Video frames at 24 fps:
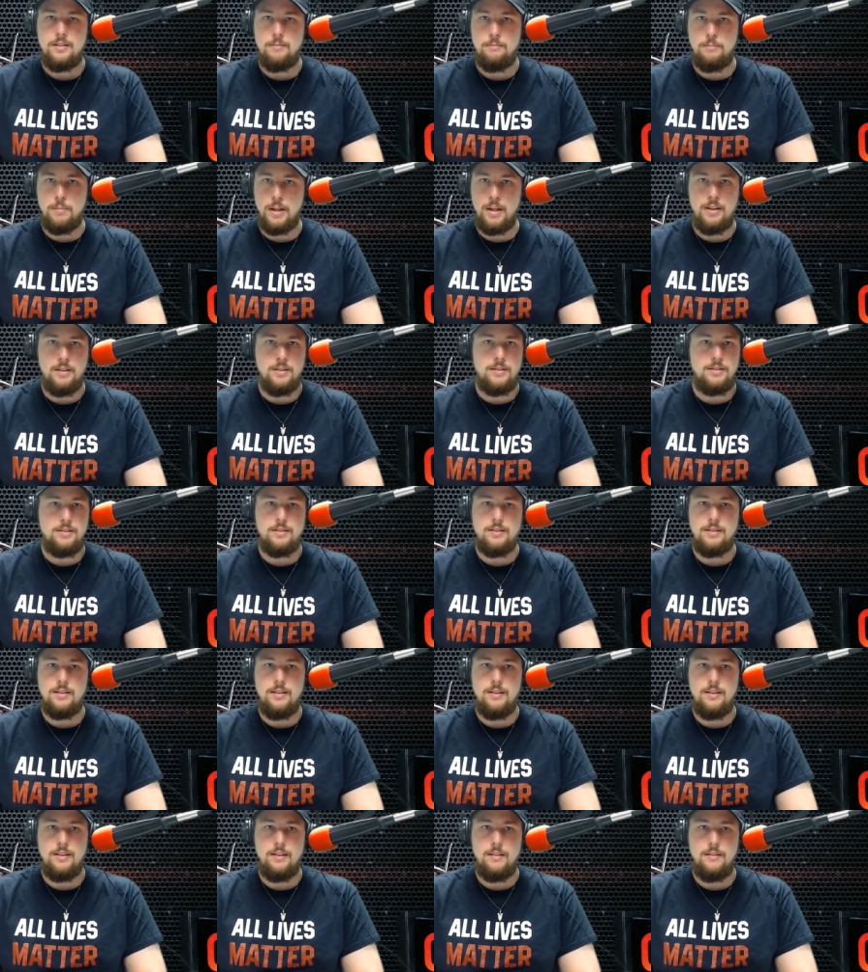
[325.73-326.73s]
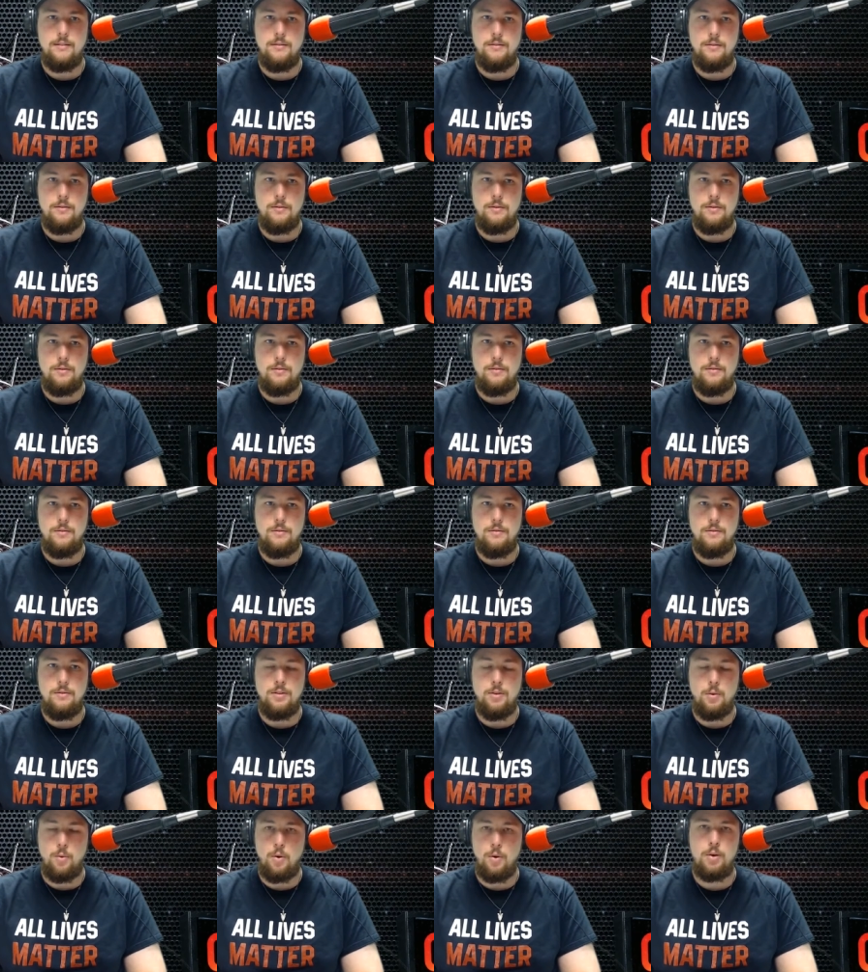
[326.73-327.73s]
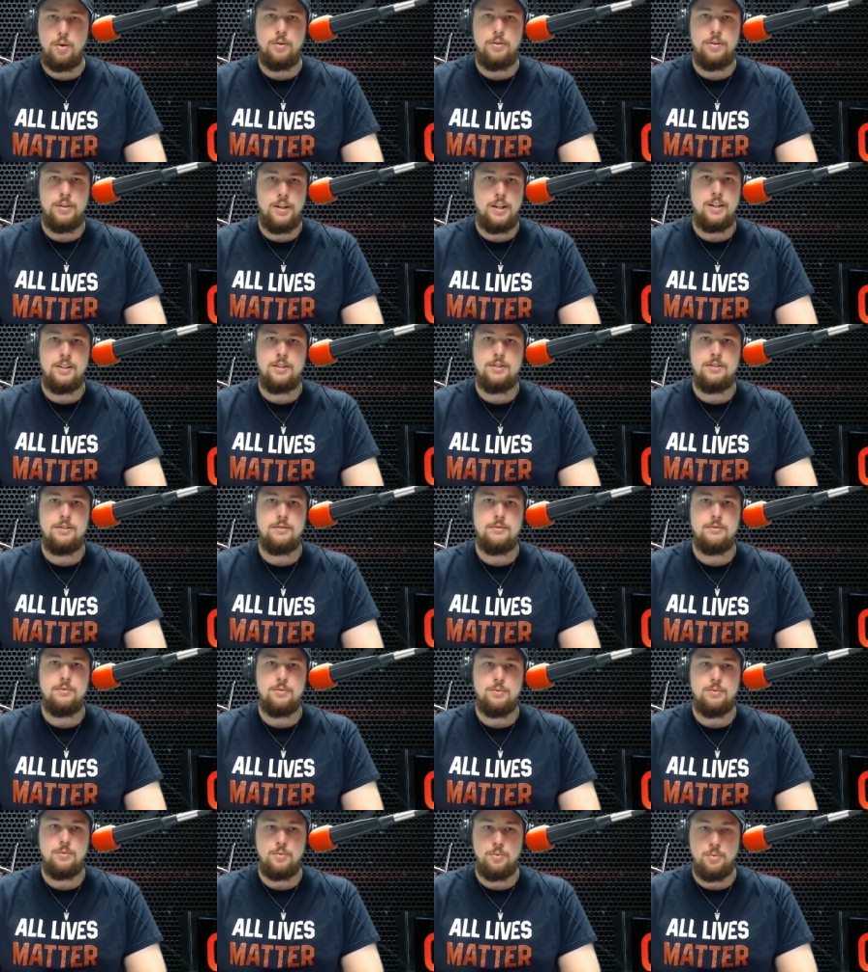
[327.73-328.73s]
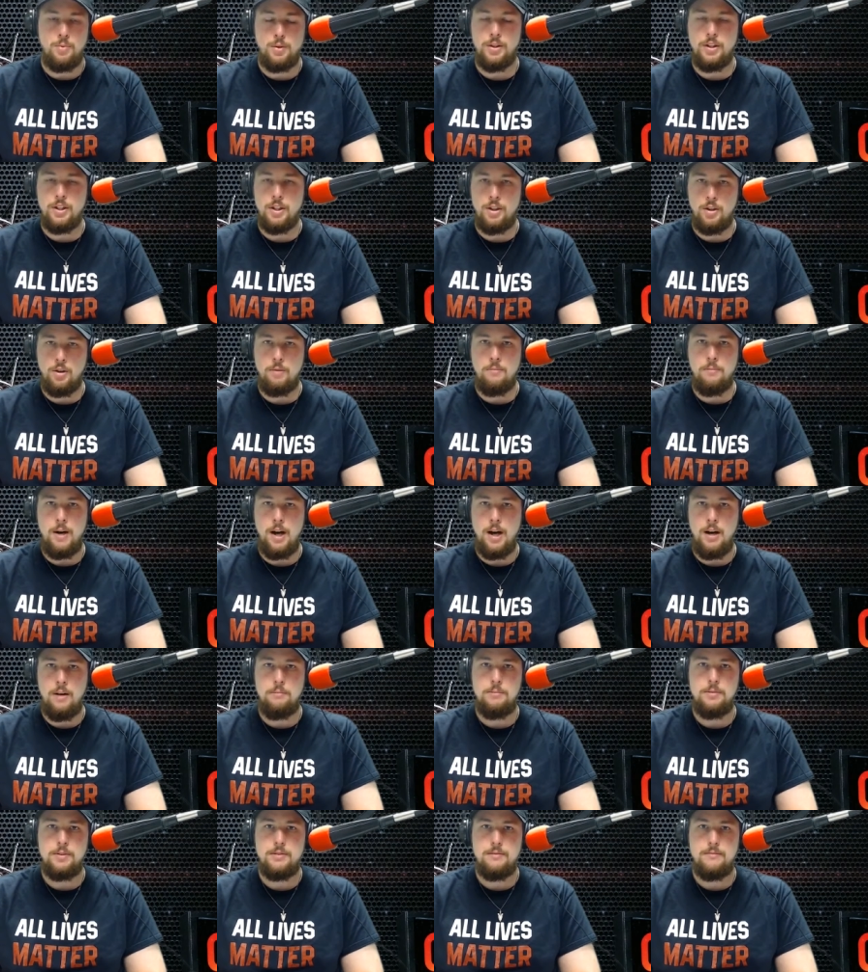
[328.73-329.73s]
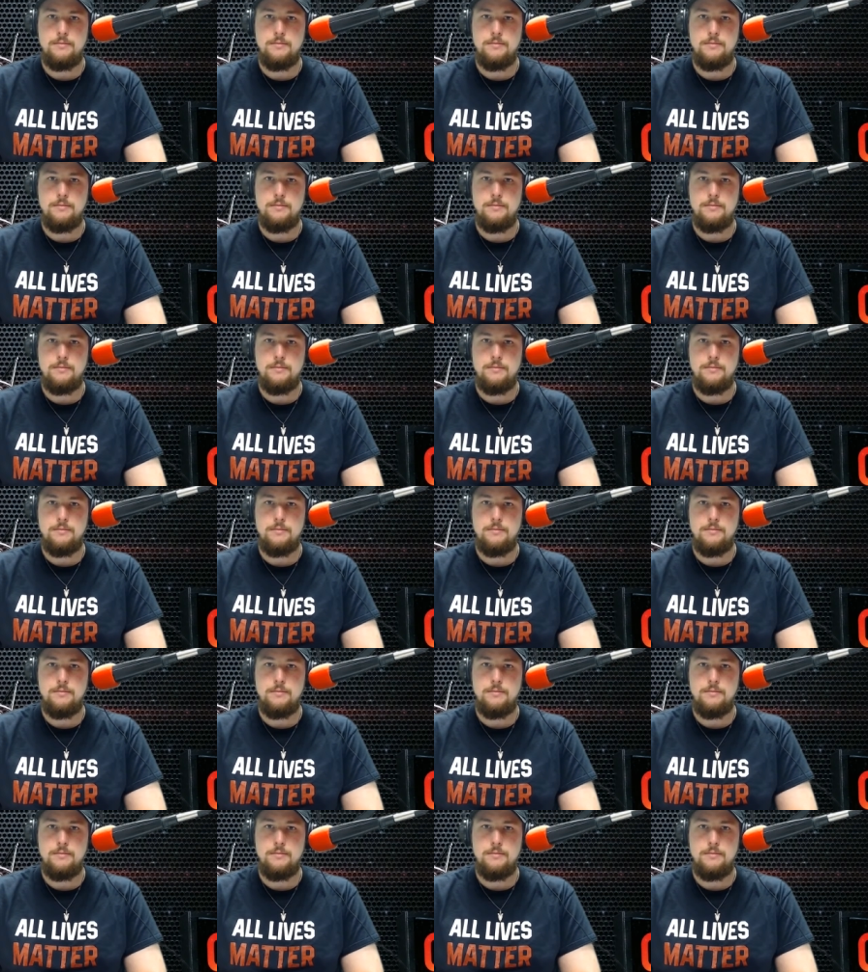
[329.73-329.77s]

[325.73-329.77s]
because the world needs really good moms.